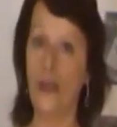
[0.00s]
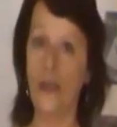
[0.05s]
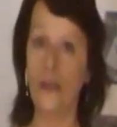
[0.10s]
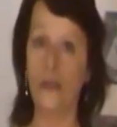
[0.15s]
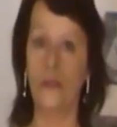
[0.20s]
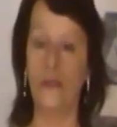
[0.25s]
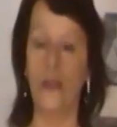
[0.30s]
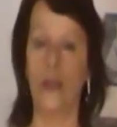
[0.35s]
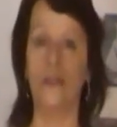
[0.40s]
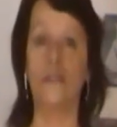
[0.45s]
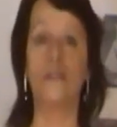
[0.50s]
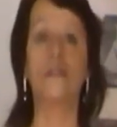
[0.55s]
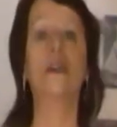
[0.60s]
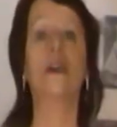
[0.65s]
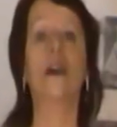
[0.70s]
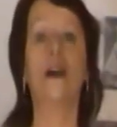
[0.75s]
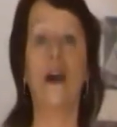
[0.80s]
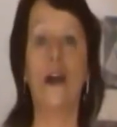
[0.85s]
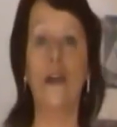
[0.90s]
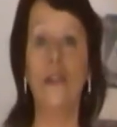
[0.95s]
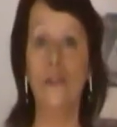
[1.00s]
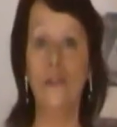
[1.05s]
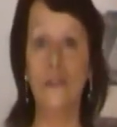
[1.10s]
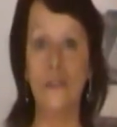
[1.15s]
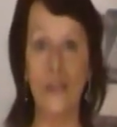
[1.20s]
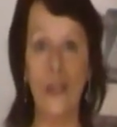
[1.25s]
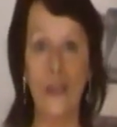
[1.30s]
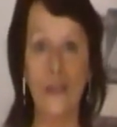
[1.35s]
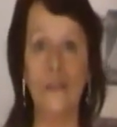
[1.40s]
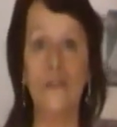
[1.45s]
I like that.
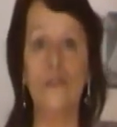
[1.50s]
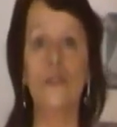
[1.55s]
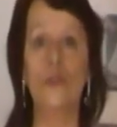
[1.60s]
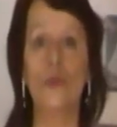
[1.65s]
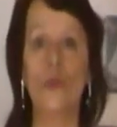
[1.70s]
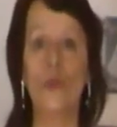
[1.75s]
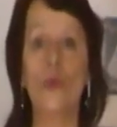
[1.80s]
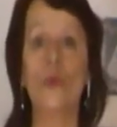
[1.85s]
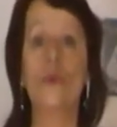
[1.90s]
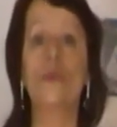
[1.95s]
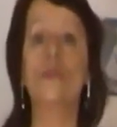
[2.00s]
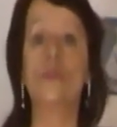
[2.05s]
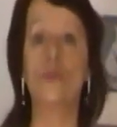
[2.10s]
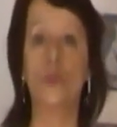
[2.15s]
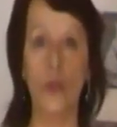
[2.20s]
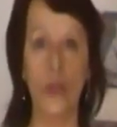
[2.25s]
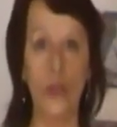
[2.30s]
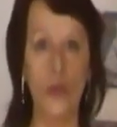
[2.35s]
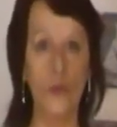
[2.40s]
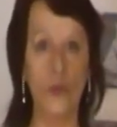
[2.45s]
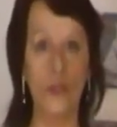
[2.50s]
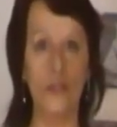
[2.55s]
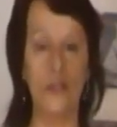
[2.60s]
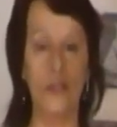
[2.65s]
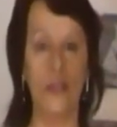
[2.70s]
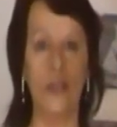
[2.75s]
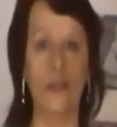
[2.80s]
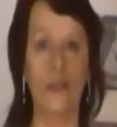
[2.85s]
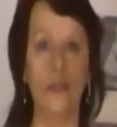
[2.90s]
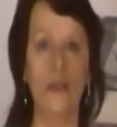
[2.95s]
I intend to use
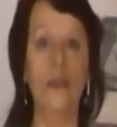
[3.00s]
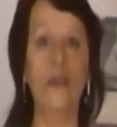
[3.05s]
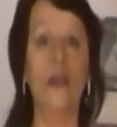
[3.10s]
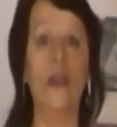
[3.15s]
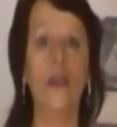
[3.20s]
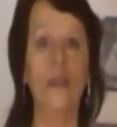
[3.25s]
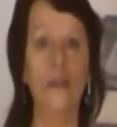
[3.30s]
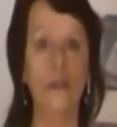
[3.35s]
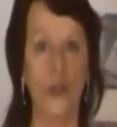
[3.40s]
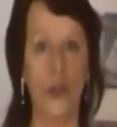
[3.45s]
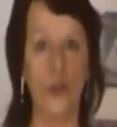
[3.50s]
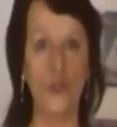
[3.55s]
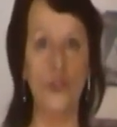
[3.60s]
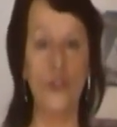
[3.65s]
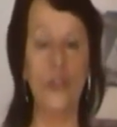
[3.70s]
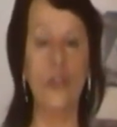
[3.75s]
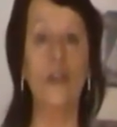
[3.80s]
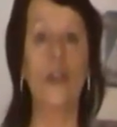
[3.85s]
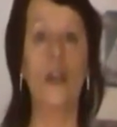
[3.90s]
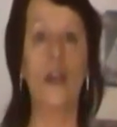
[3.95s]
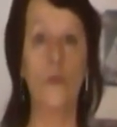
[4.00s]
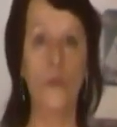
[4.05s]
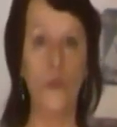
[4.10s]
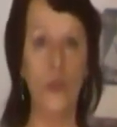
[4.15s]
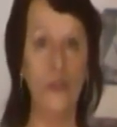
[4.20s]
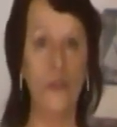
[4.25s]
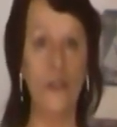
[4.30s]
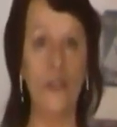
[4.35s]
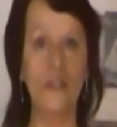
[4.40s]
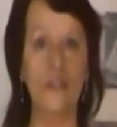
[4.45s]
rigorous thinking and logic
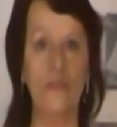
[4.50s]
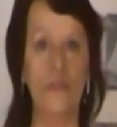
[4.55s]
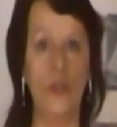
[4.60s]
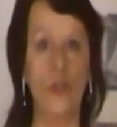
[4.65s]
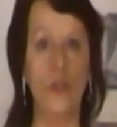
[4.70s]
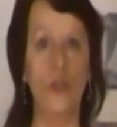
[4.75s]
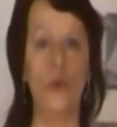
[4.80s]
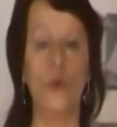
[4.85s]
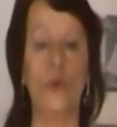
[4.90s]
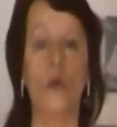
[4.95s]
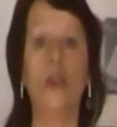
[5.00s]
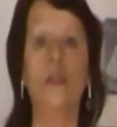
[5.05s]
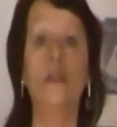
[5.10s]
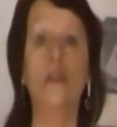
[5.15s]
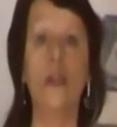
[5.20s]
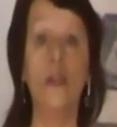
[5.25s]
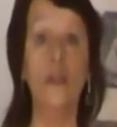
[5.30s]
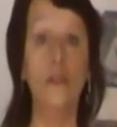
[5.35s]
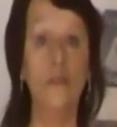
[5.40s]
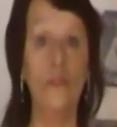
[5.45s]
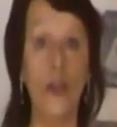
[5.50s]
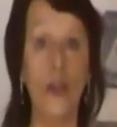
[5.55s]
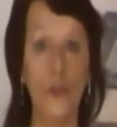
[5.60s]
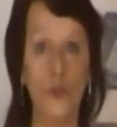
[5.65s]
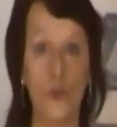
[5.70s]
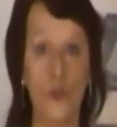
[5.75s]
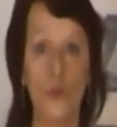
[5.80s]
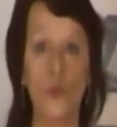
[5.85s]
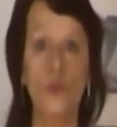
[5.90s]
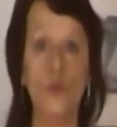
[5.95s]
in this video, and I
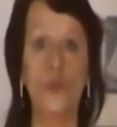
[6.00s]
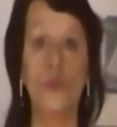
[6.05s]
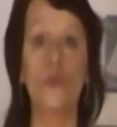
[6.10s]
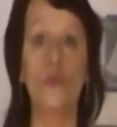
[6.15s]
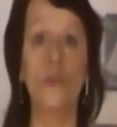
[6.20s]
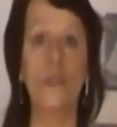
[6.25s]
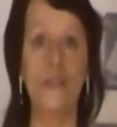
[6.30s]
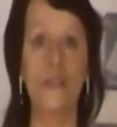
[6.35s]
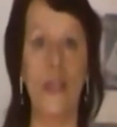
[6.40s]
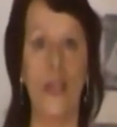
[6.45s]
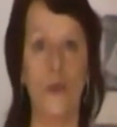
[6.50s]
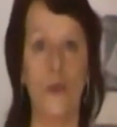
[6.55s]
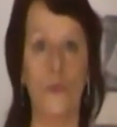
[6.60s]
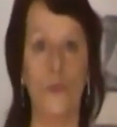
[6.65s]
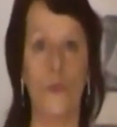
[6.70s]
invite you to do the